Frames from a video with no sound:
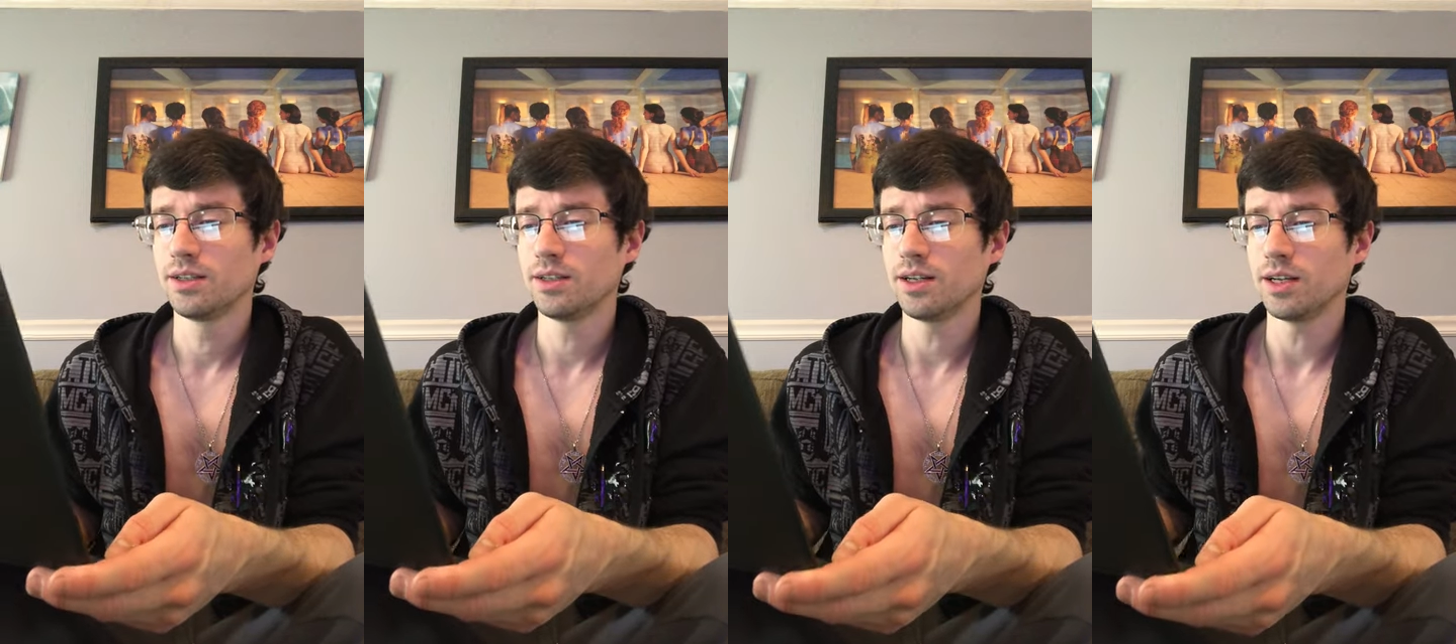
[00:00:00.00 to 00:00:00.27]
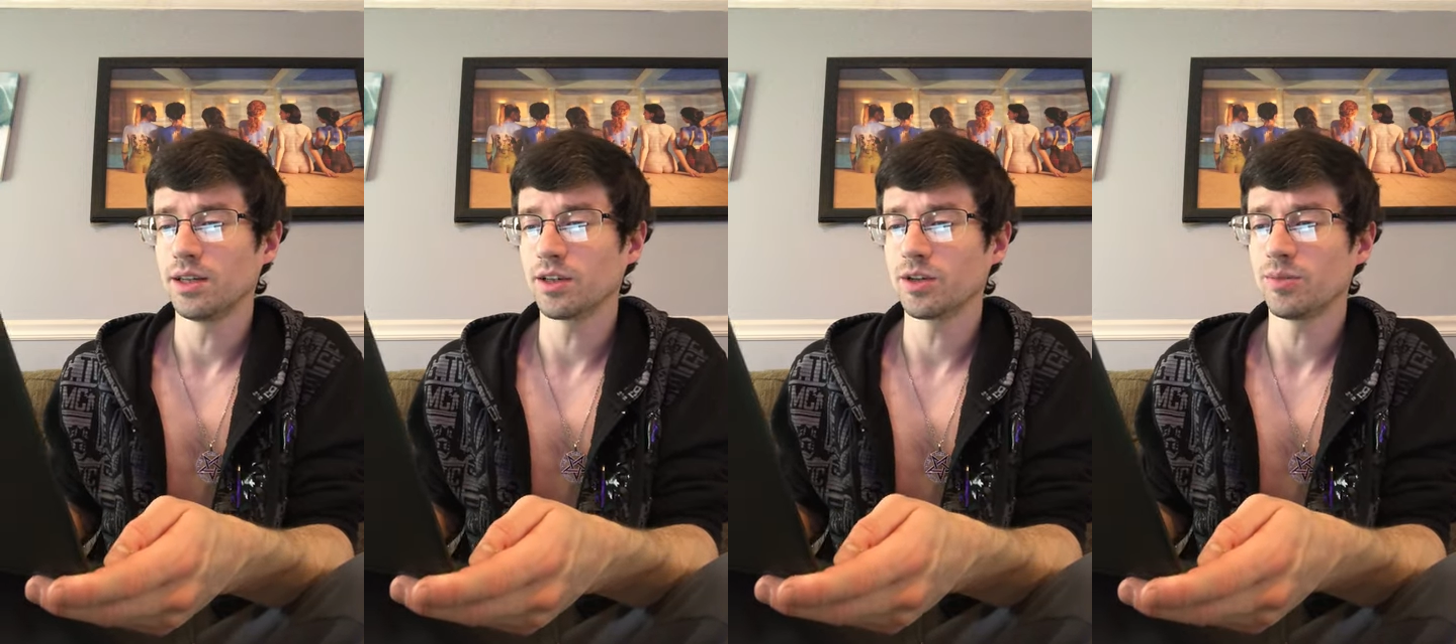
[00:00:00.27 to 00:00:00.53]

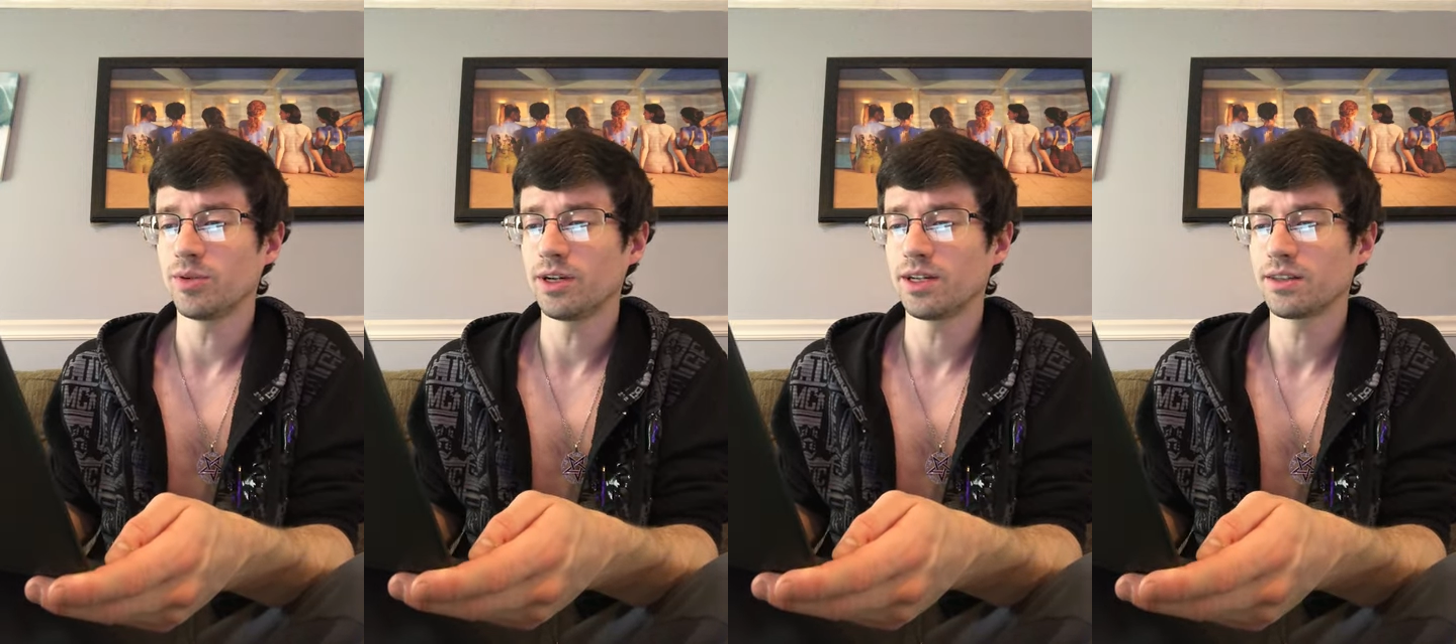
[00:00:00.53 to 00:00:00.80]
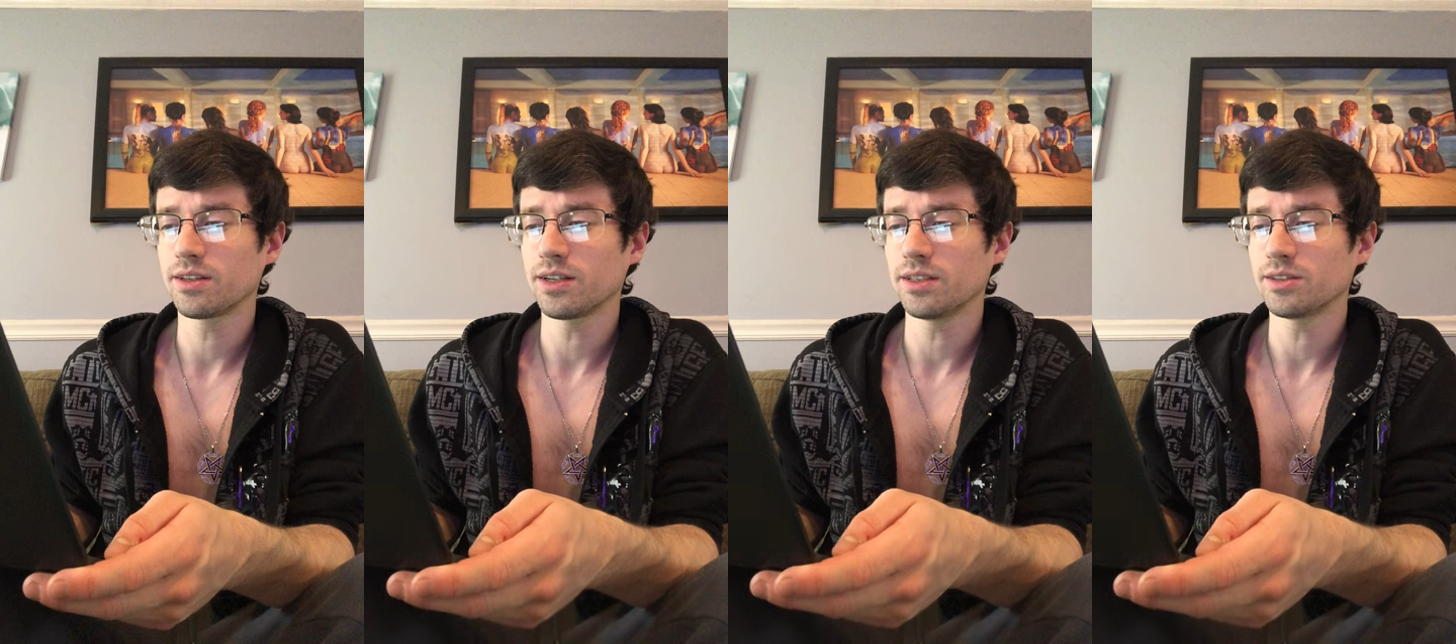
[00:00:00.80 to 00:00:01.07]
Uh, the
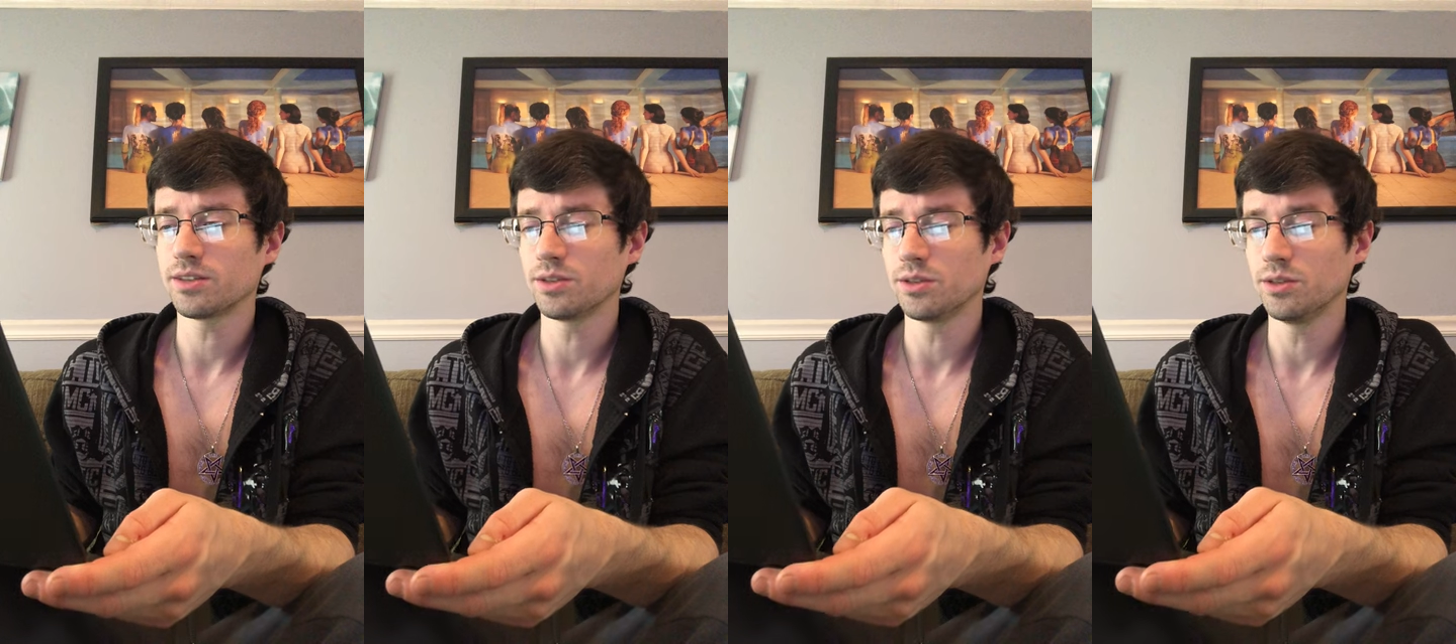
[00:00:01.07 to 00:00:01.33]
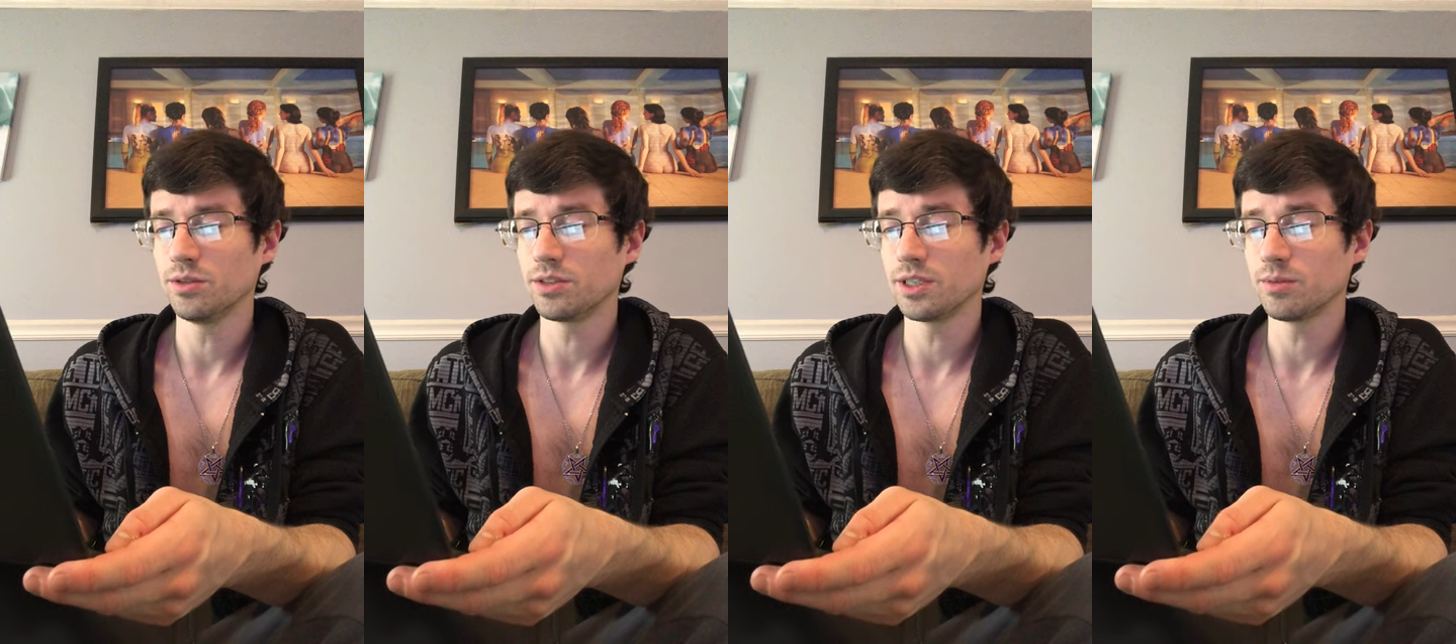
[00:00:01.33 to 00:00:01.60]
klipoth
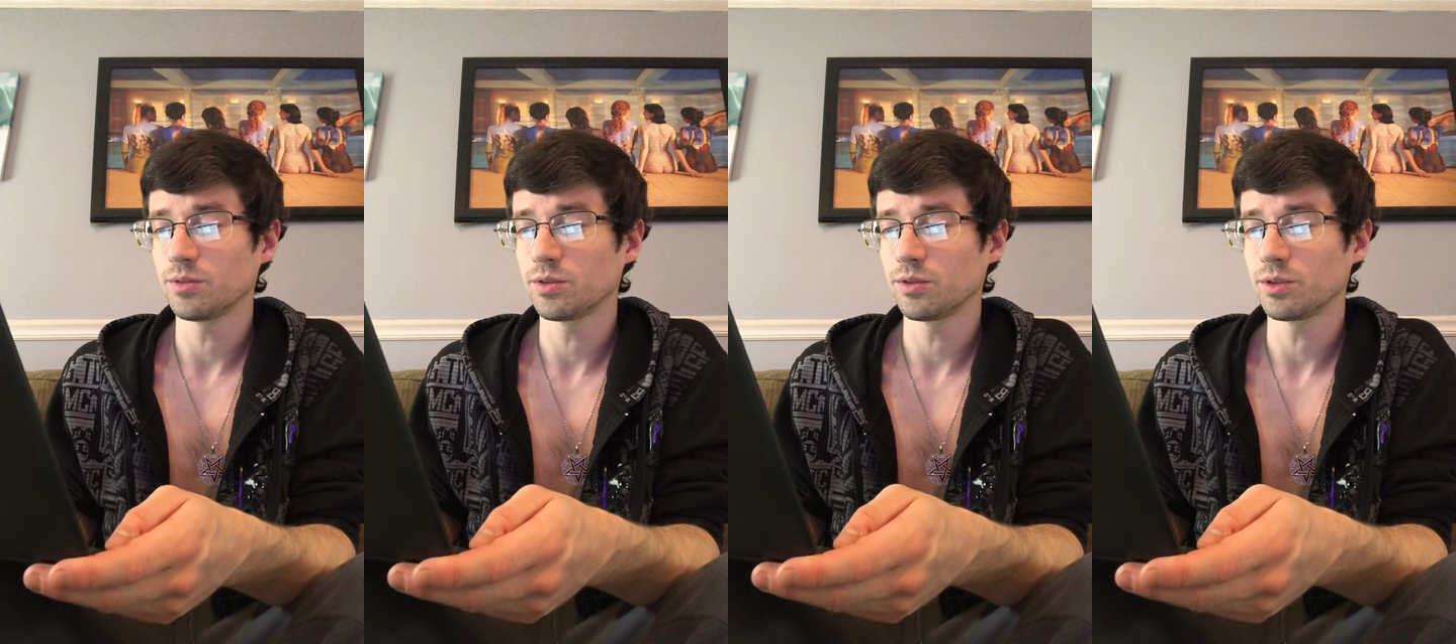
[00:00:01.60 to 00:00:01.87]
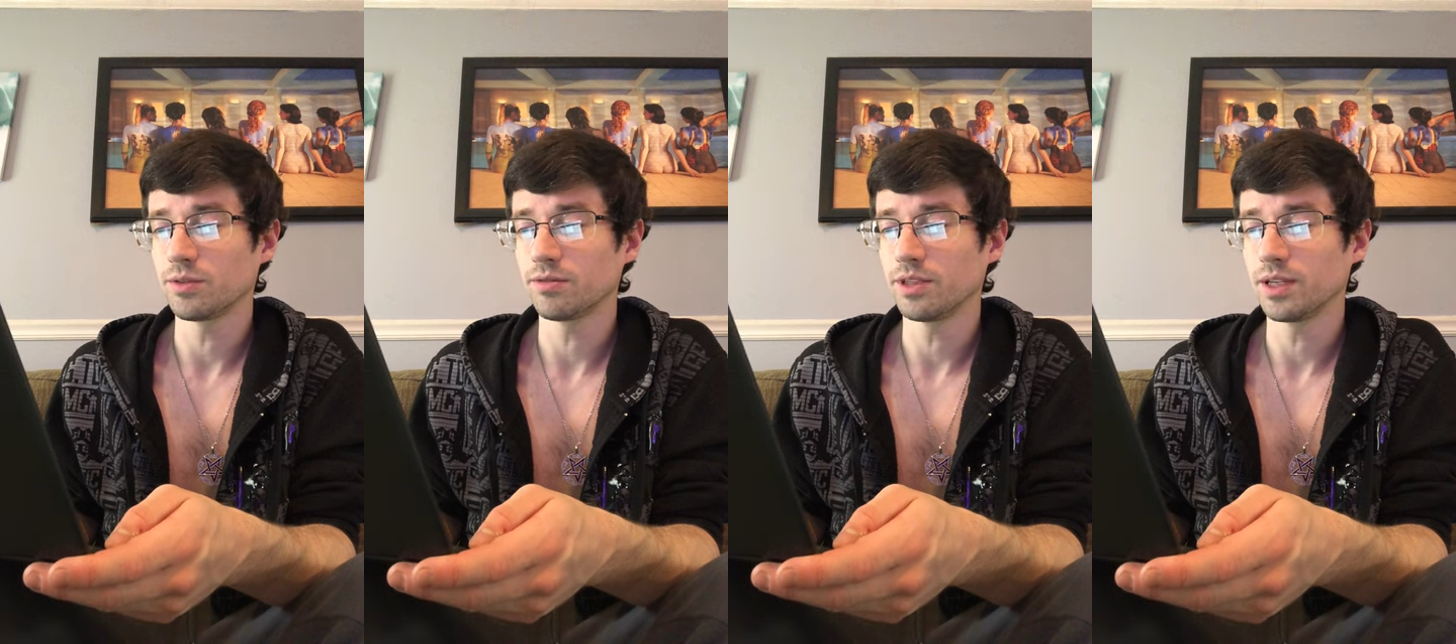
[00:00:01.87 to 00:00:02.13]
constitute some sort of